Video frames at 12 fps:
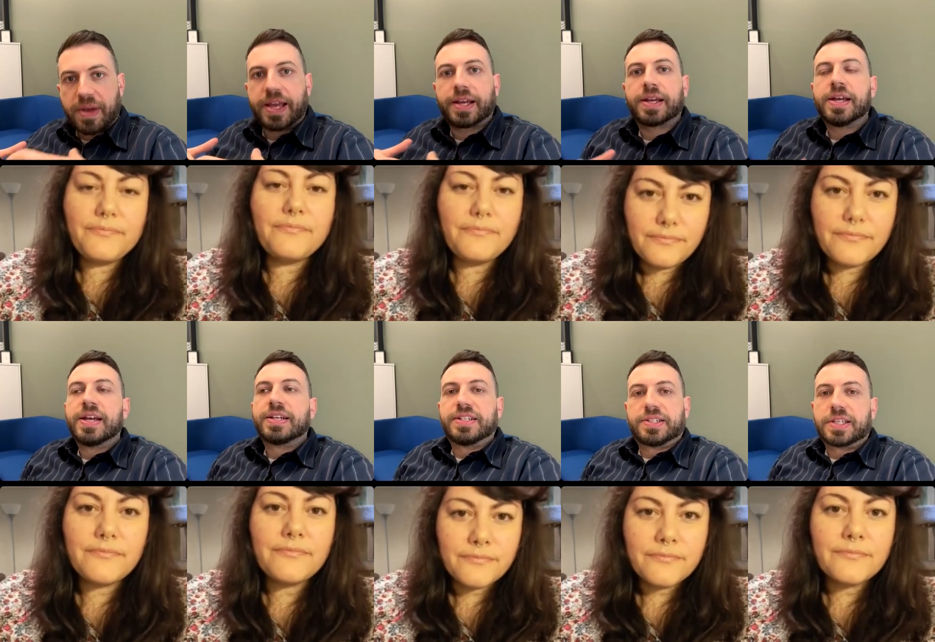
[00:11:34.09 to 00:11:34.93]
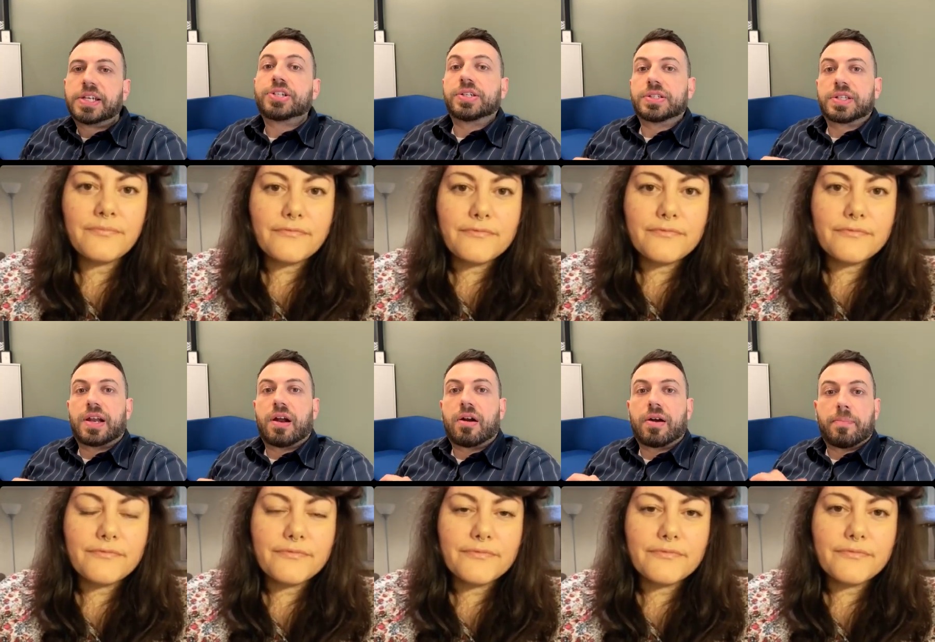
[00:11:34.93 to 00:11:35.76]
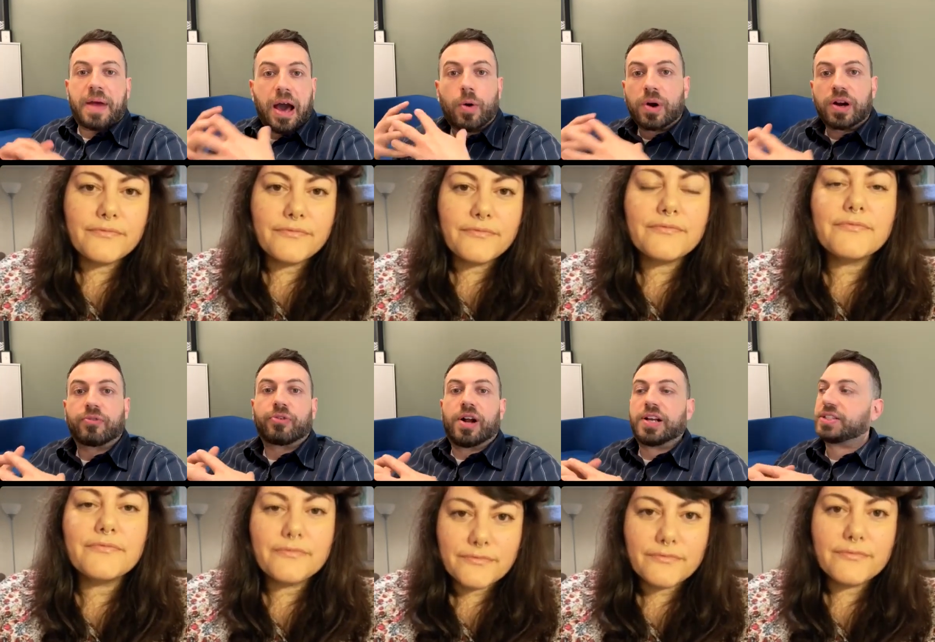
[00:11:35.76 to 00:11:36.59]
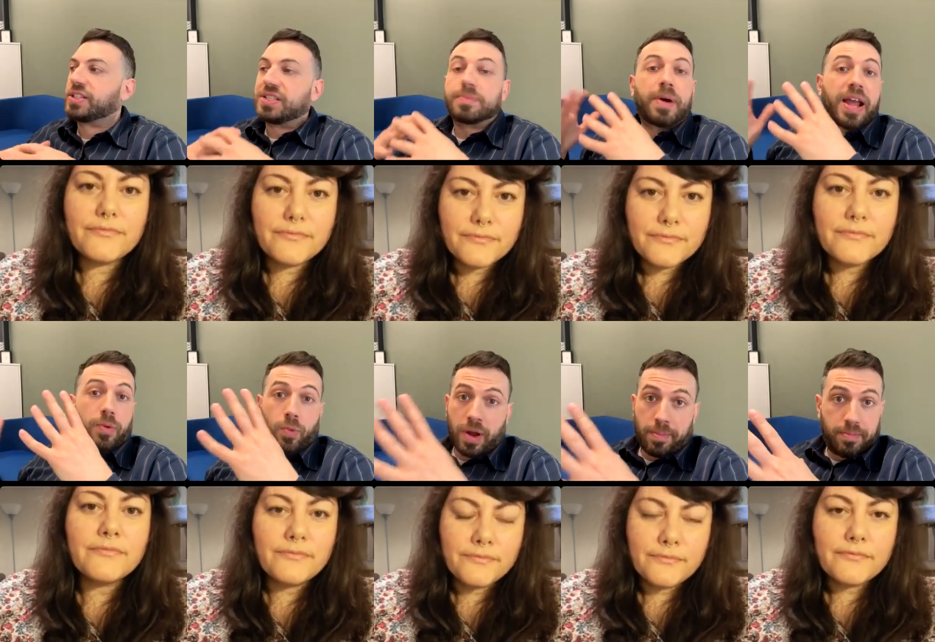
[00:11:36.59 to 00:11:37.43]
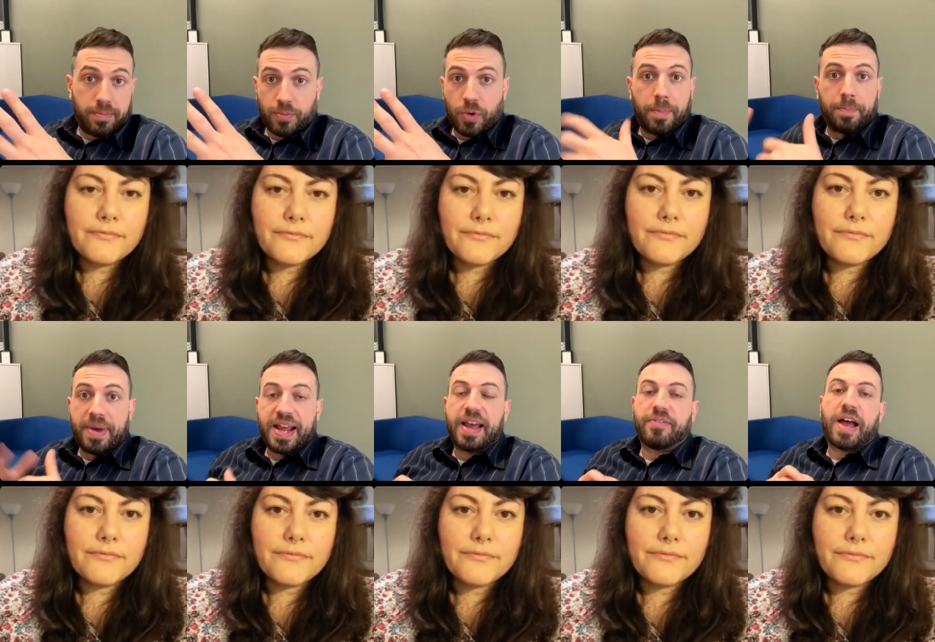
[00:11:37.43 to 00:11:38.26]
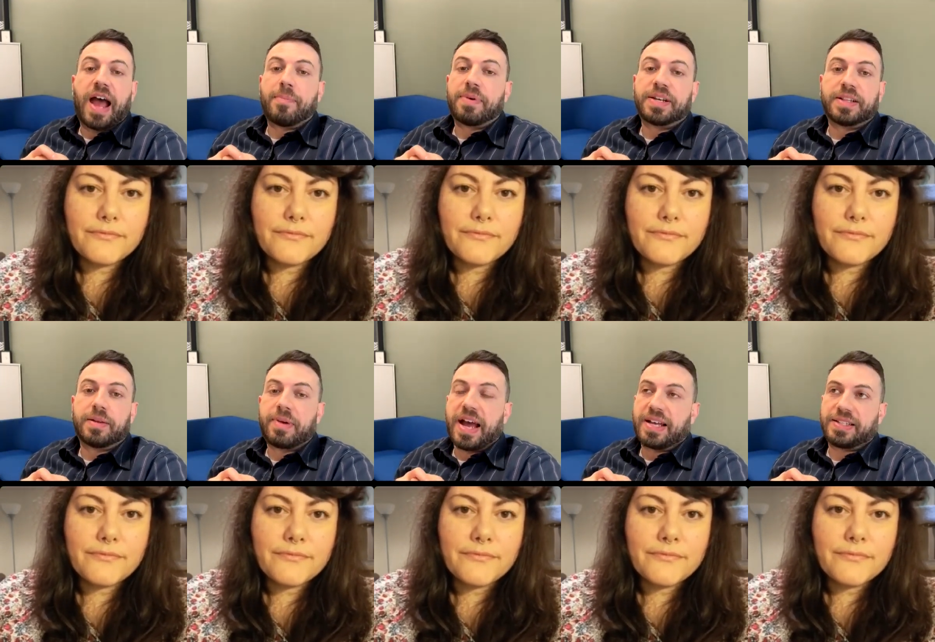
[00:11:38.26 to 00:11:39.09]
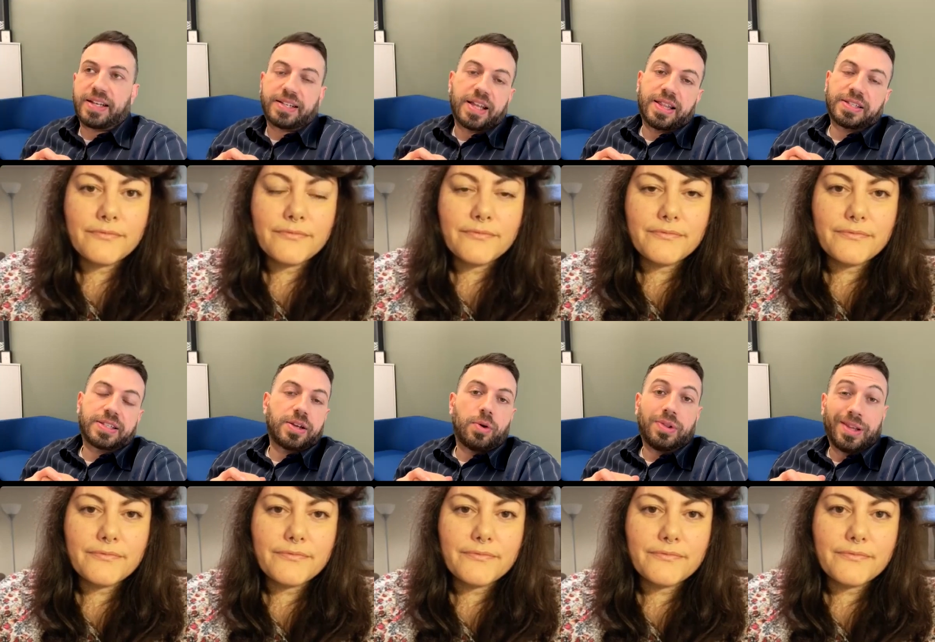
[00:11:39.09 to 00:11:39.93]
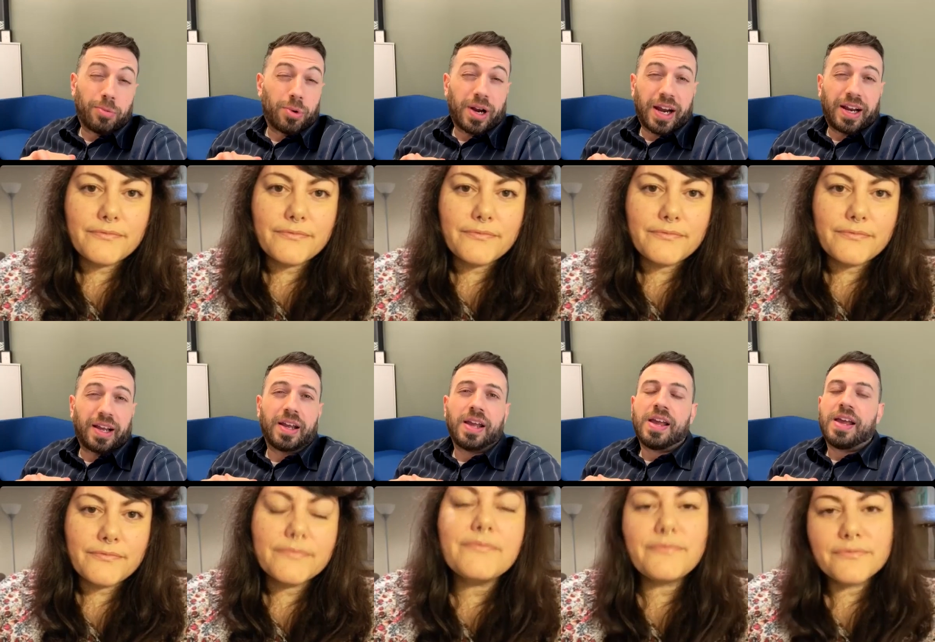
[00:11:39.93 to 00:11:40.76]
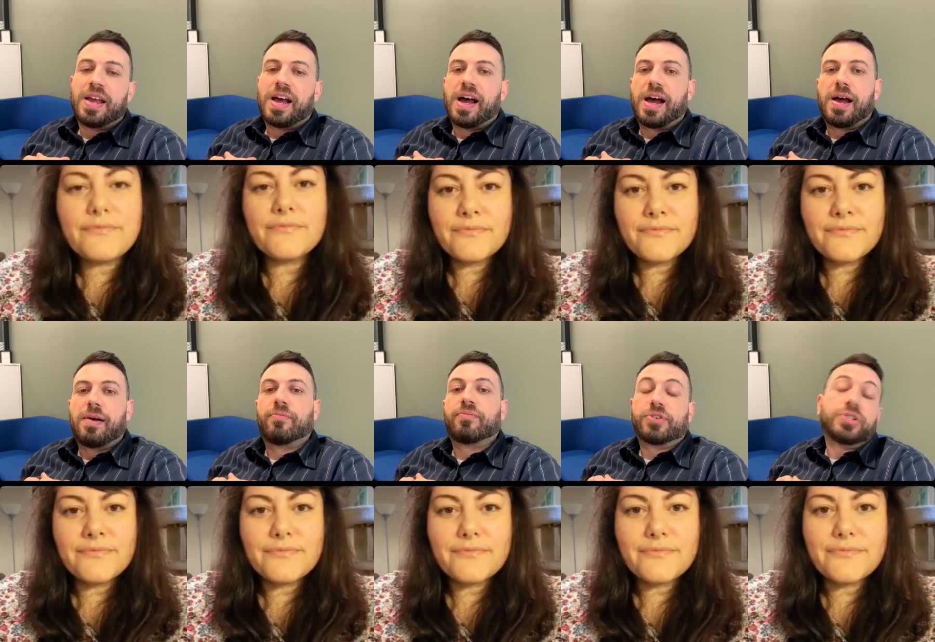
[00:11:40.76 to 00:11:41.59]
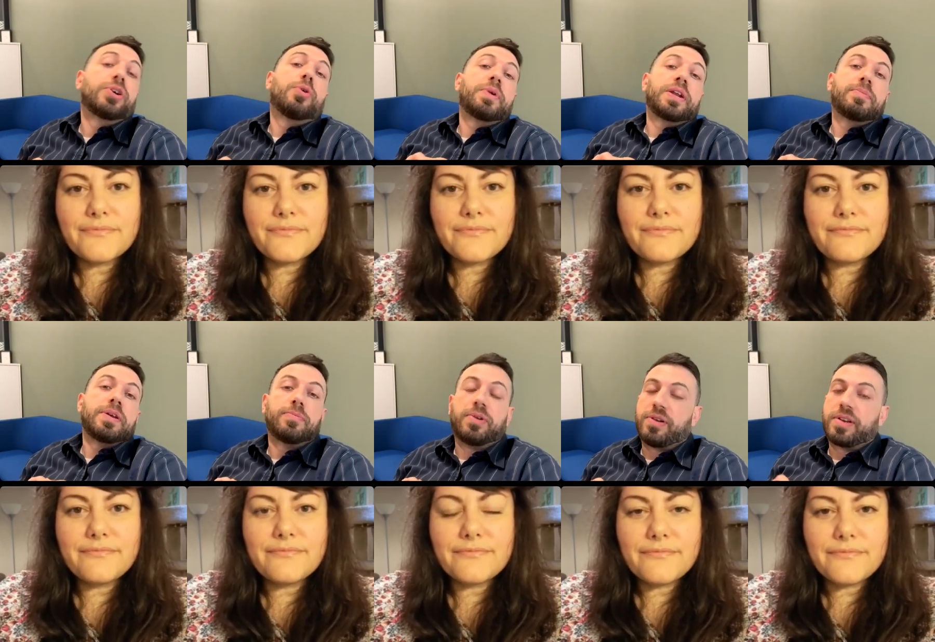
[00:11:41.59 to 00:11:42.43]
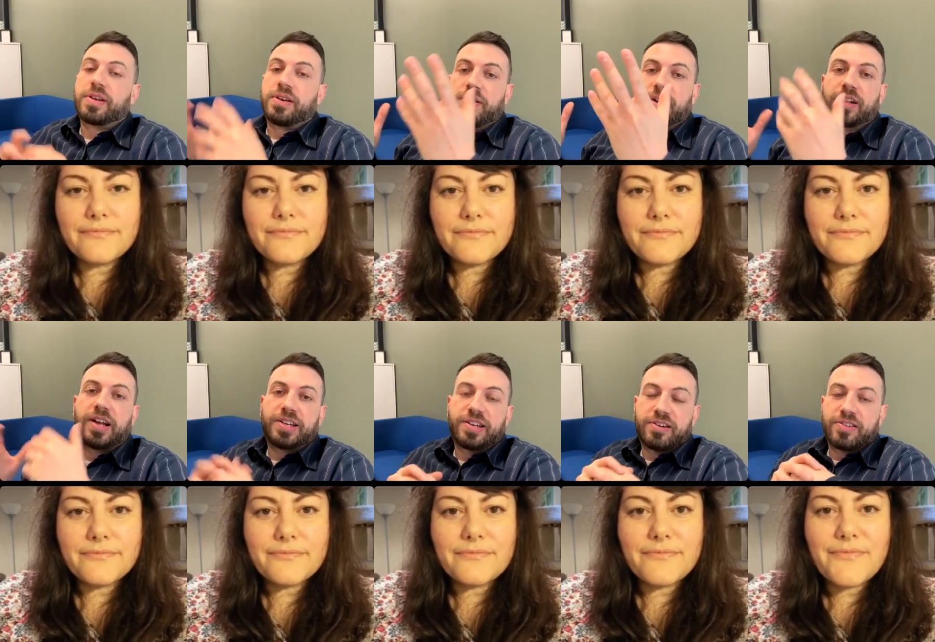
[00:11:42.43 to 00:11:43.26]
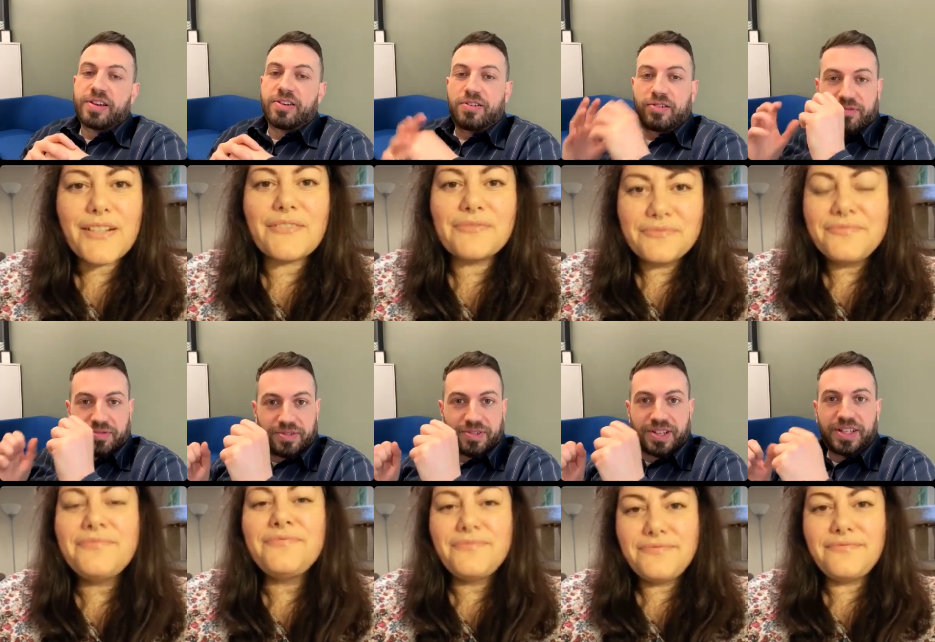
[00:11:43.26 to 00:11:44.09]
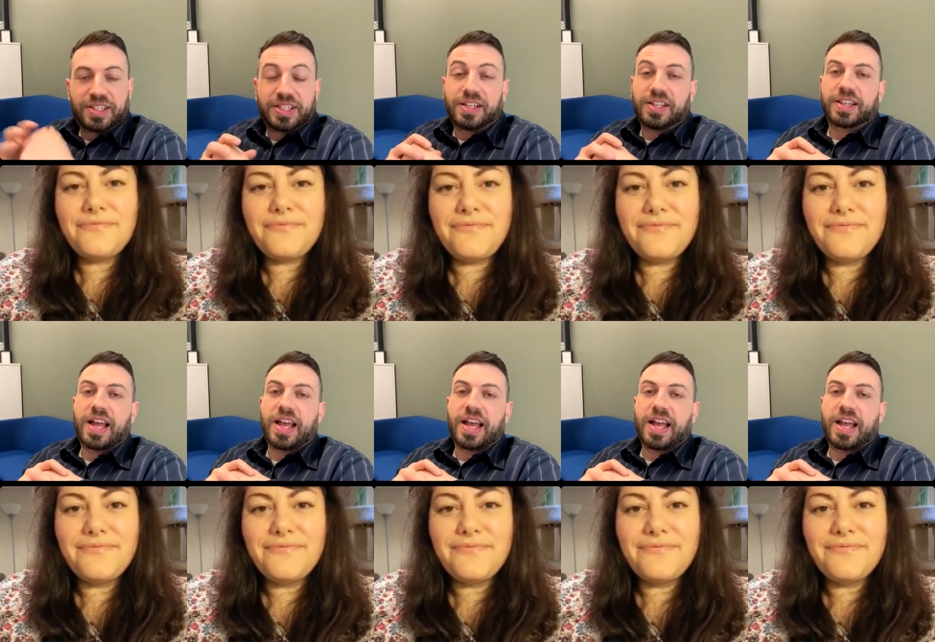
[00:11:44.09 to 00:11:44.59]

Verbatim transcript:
Speaker 1: make decisions that are empowering for us despite what what may have happened in the past. That's that's so liberating um, for so many people. You know, I'm yeah. glad to hear that you're instilling